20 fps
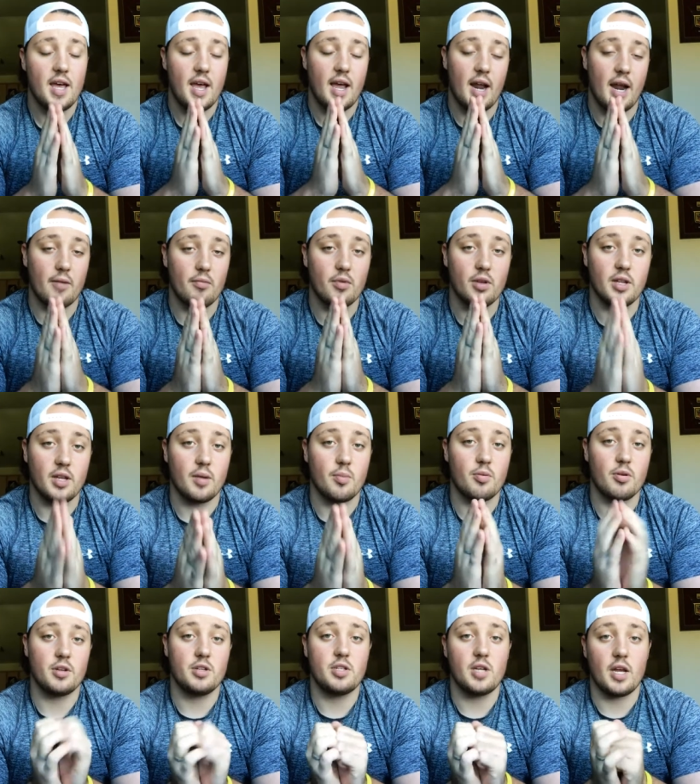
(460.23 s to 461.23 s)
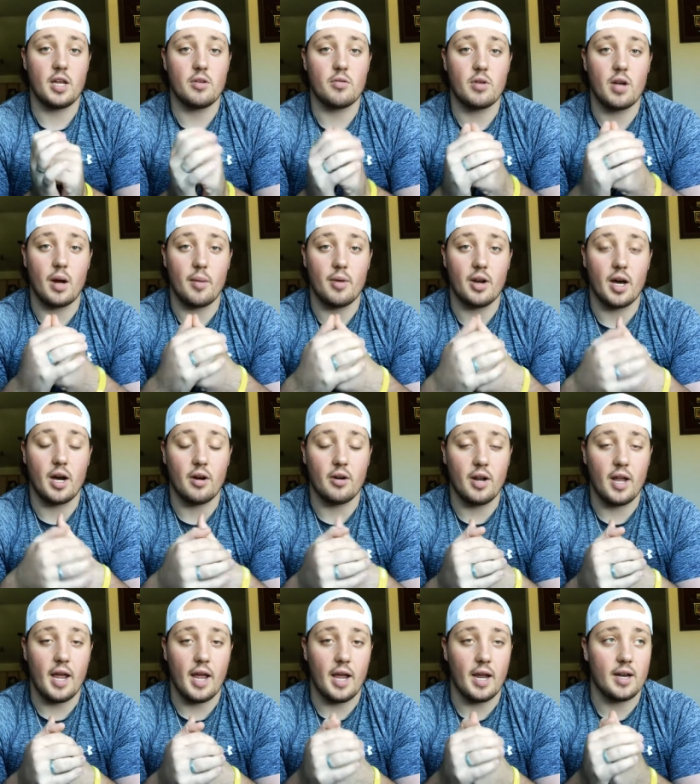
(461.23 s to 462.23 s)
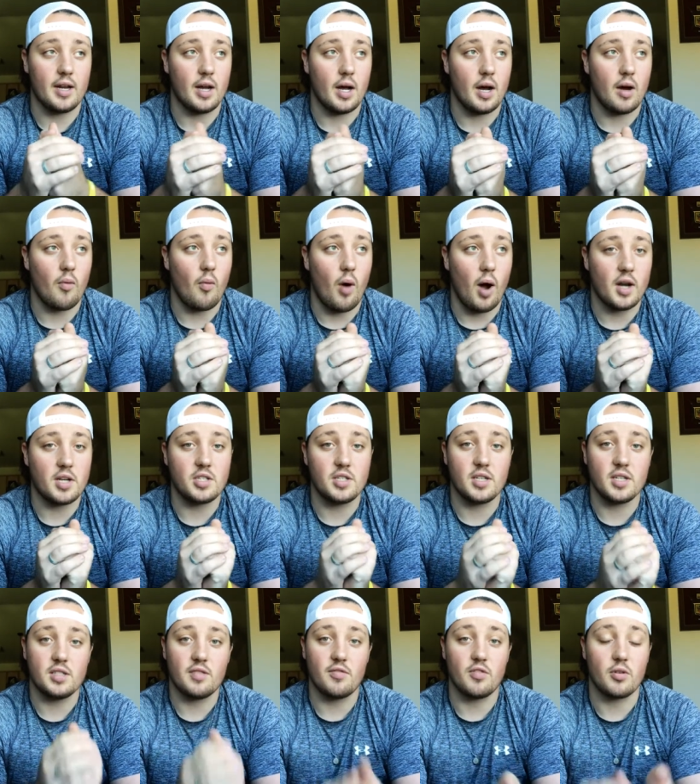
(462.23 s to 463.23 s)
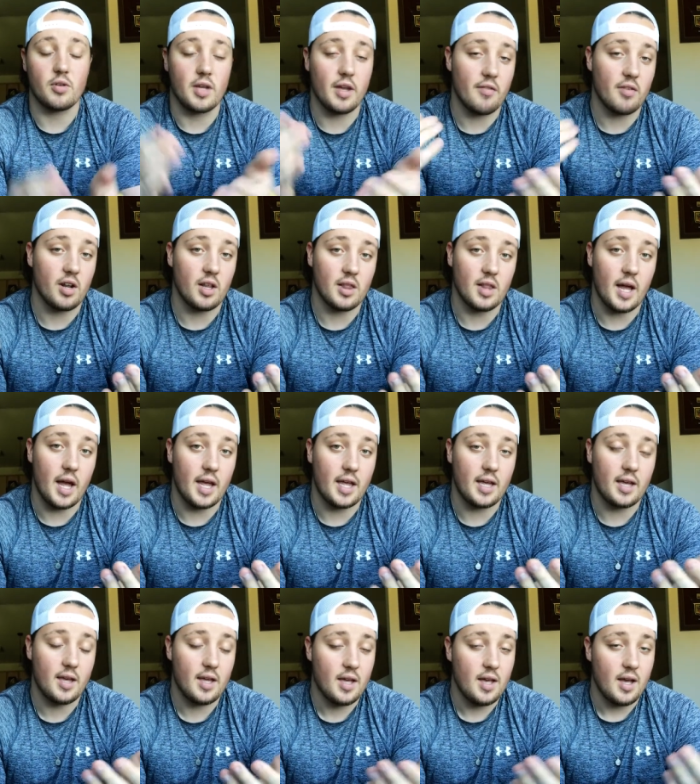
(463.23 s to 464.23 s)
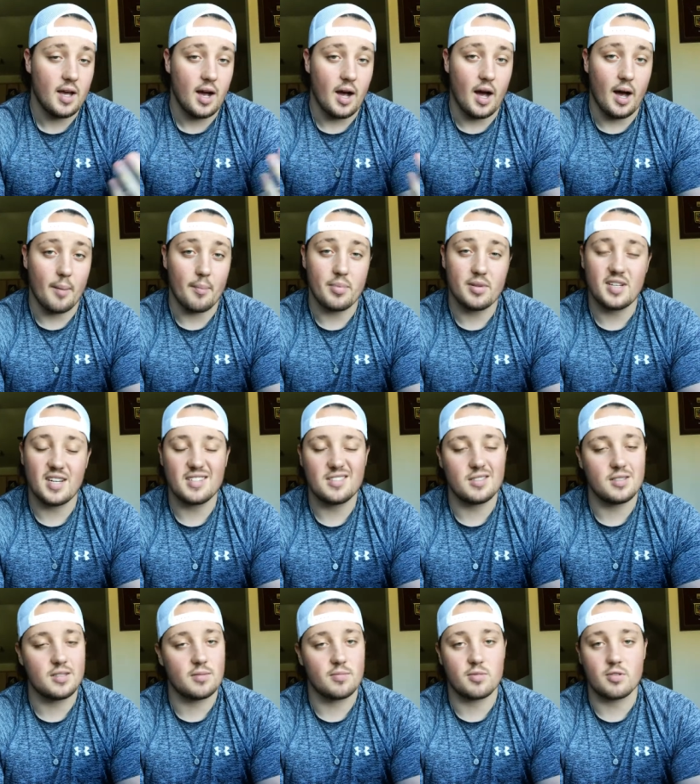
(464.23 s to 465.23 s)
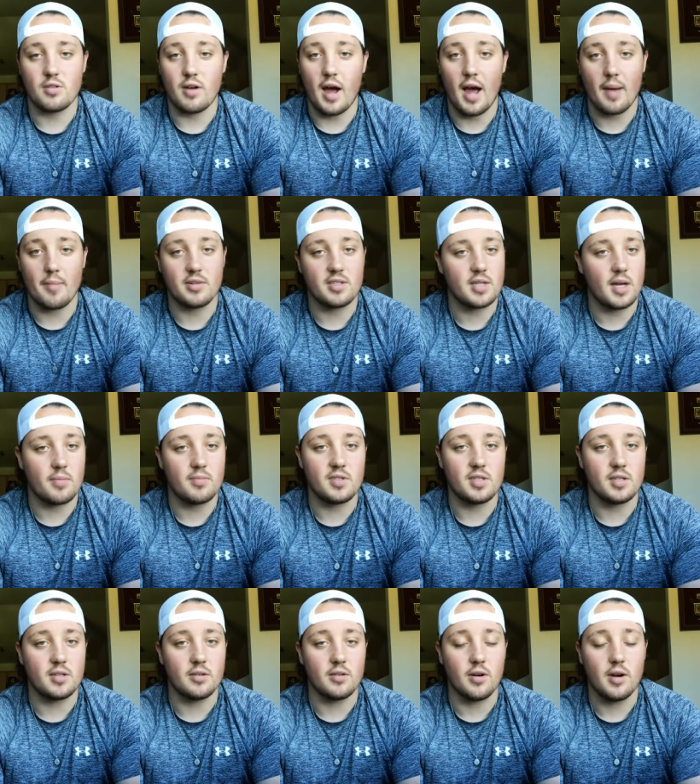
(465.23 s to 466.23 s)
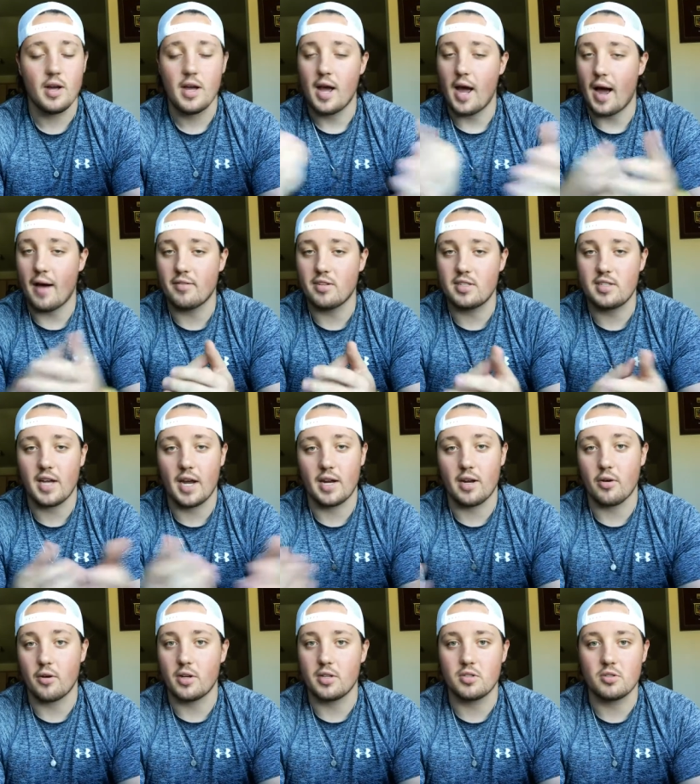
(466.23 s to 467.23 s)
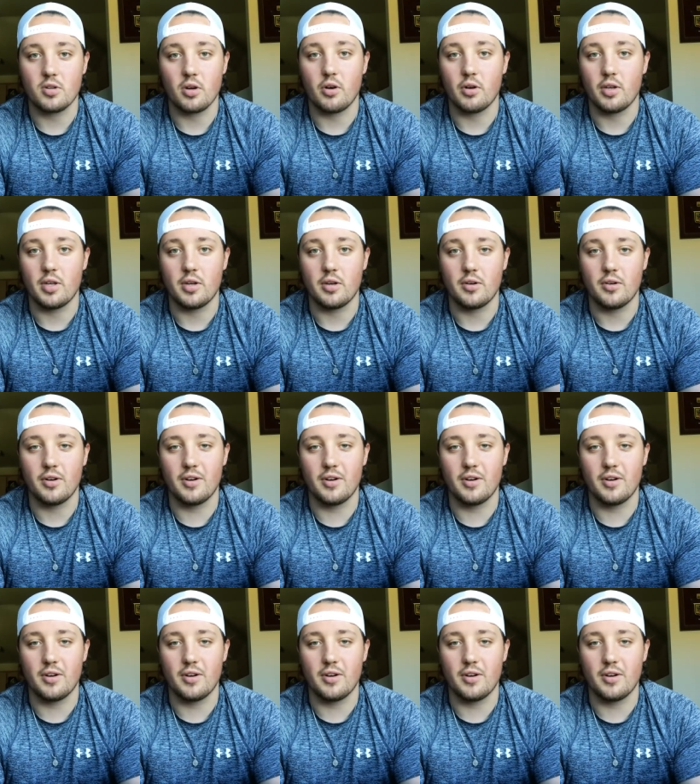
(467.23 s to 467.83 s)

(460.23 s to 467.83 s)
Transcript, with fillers: I really appreciate you coming out and uh, watching this. If you give it a like, um, potentially subscribe. It's up to you. Obviously, I don't control you.